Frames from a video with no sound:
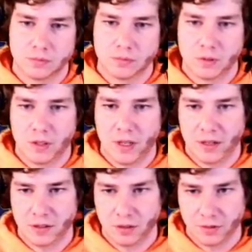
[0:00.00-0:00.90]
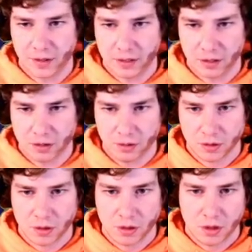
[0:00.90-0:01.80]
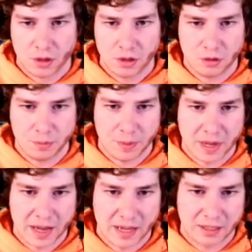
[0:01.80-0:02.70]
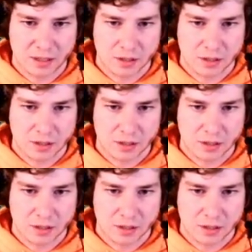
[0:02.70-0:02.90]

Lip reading: Okay, so if I go loop back.